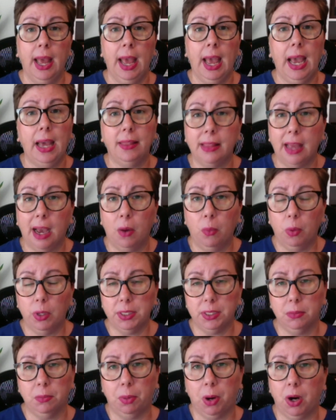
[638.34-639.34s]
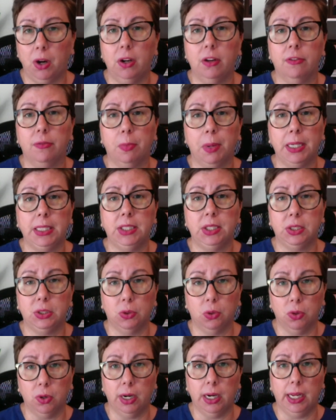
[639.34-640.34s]
And that wasn't part of my
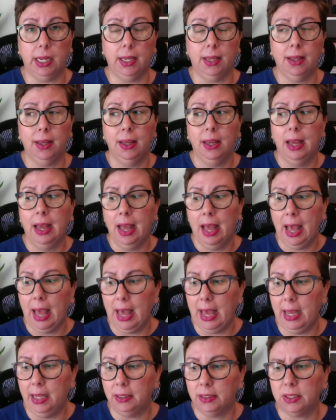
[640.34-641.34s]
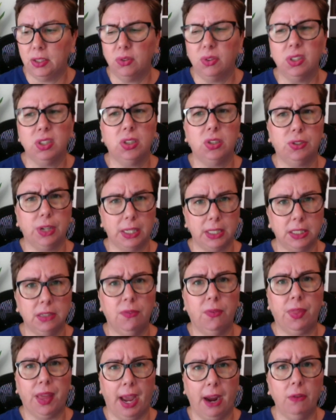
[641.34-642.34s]
story. And so the stress
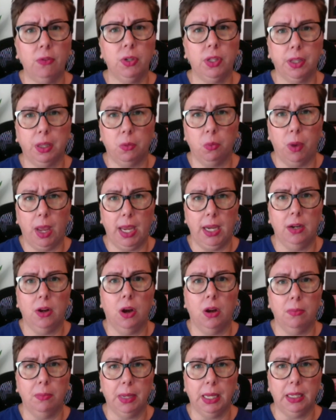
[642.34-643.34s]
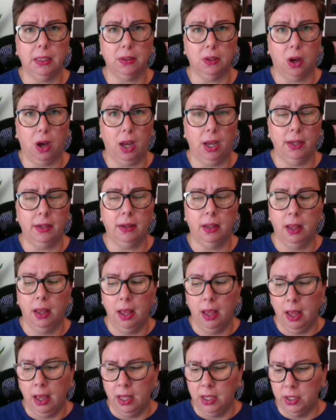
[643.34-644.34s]
of that really weighed on me a lot.
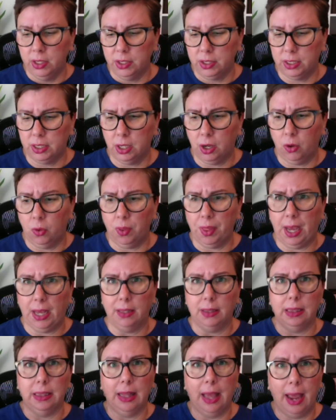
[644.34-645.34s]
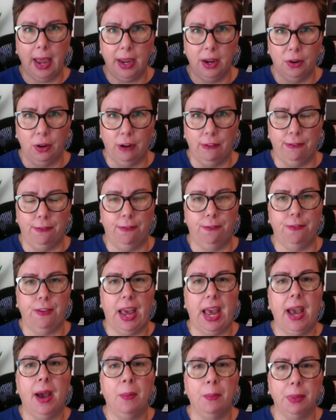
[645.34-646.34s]
So that layer of
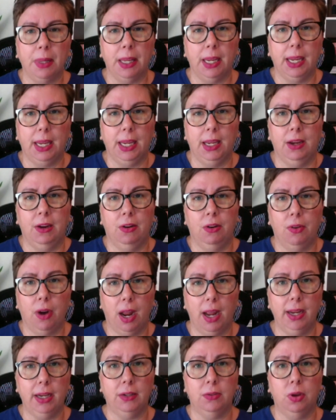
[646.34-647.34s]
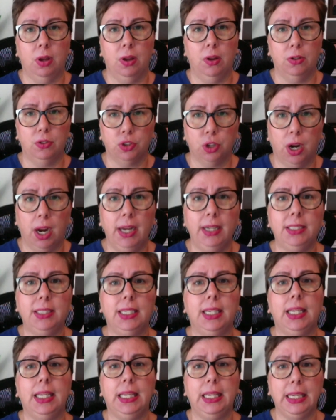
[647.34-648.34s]
family, right? Trying to
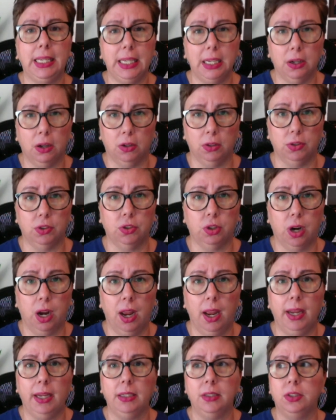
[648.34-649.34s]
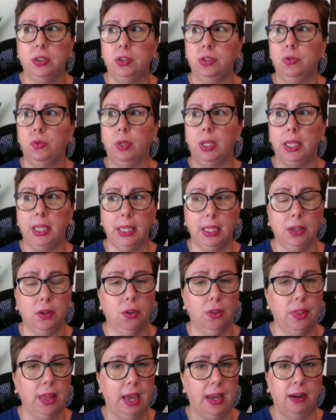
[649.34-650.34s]
heal
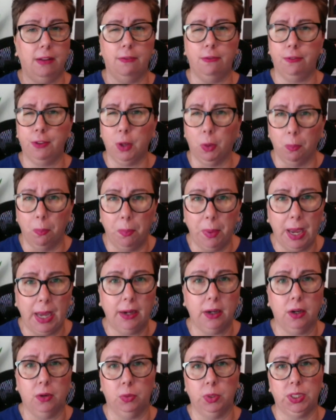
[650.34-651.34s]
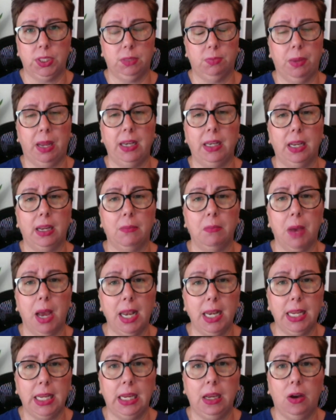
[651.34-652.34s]
that and feel better with spending
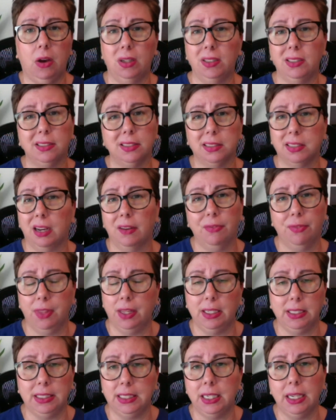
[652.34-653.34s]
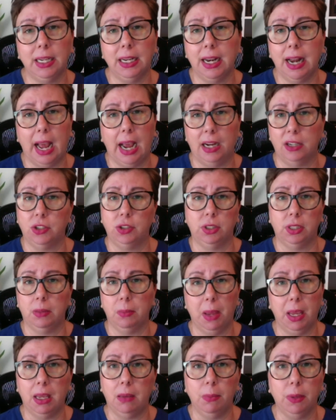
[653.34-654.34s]
money on stuff that didn't actually
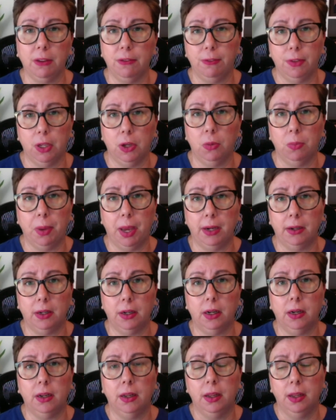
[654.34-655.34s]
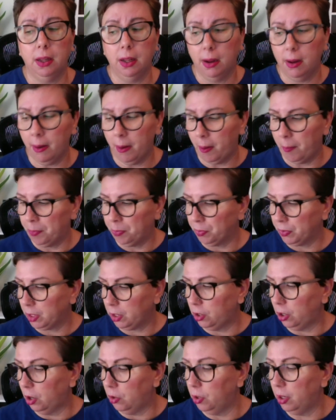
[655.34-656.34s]
make me feel better.
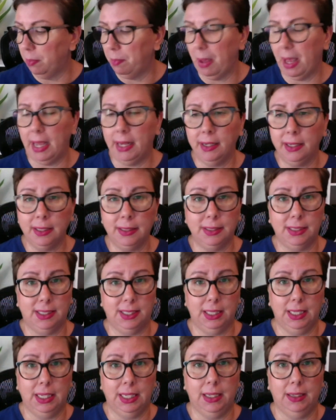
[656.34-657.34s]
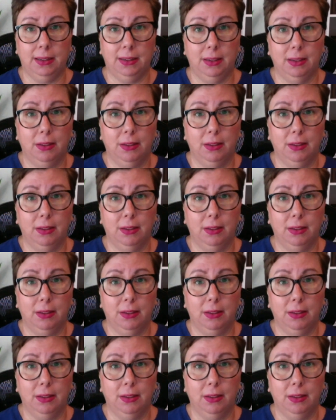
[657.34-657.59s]
Codependency.